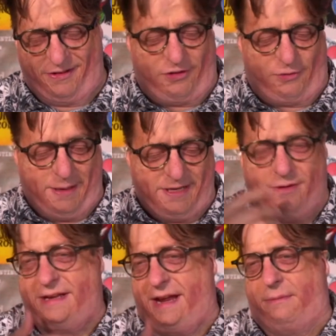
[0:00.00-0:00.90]
It's just been
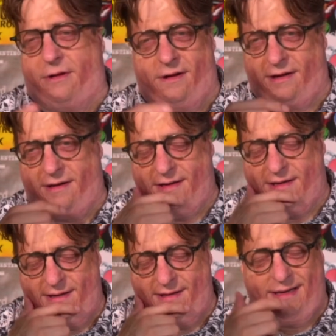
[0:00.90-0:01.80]
so damn long.
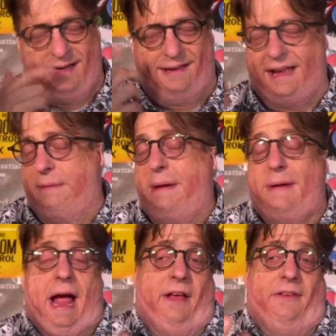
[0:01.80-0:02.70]
Again,
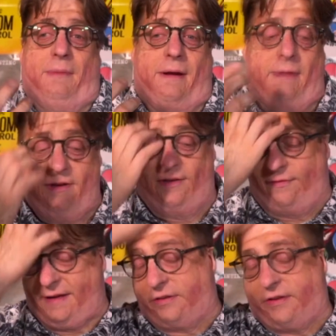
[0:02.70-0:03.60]
maybe it hasn't been. It
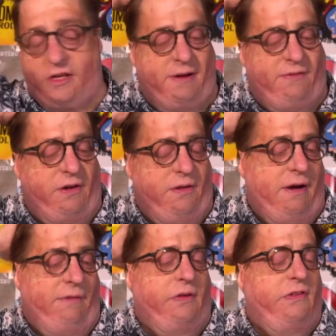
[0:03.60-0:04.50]
just feels like it's been
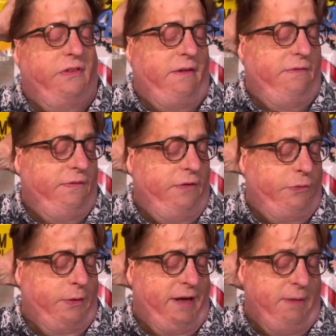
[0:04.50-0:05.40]
forever since that
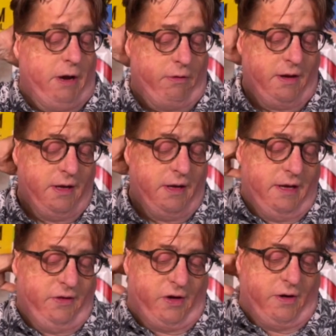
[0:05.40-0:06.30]
first one came out.
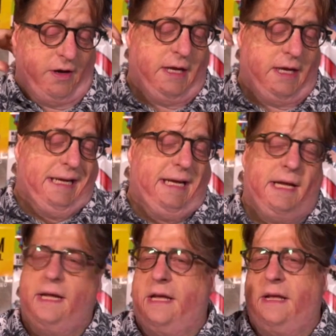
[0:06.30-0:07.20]
So
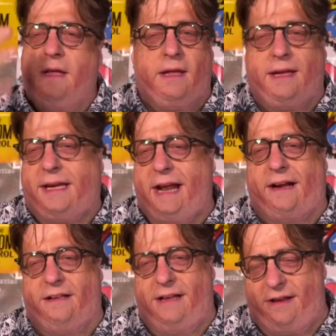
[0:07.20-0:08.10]

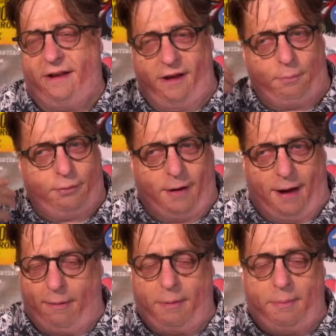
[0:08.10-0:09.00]
get it collected. It'll
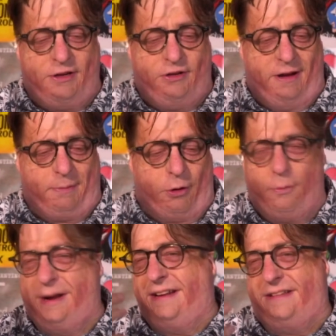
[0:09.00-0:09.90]
probably be cheaper.
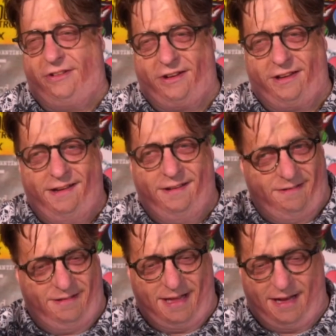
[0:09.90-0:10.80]
Or read it digitally.
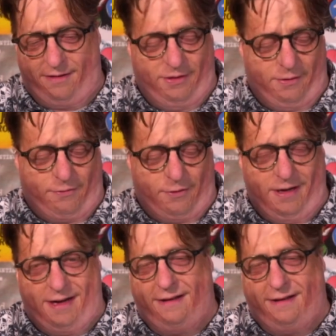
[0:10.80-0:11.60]
That'll do it for you.